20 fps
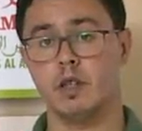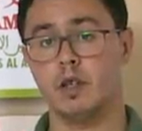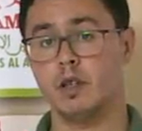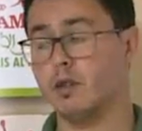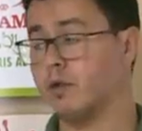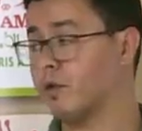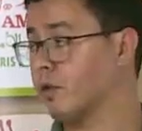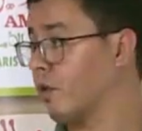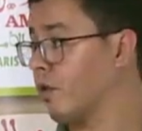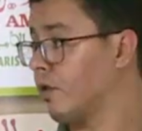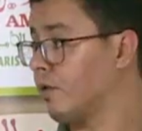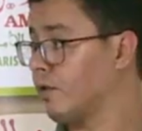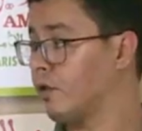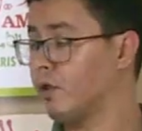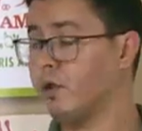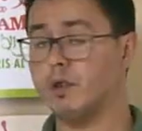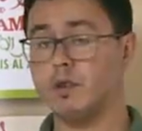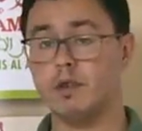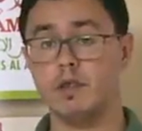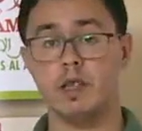So of
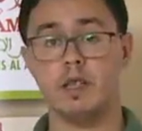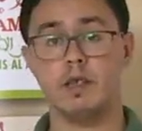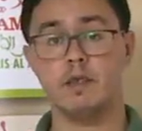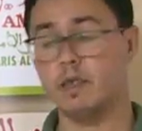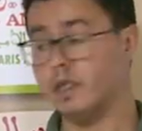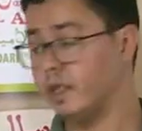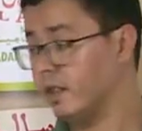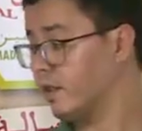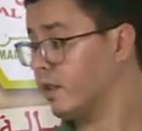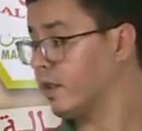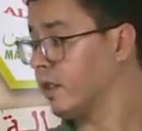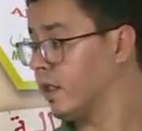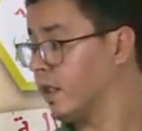course it is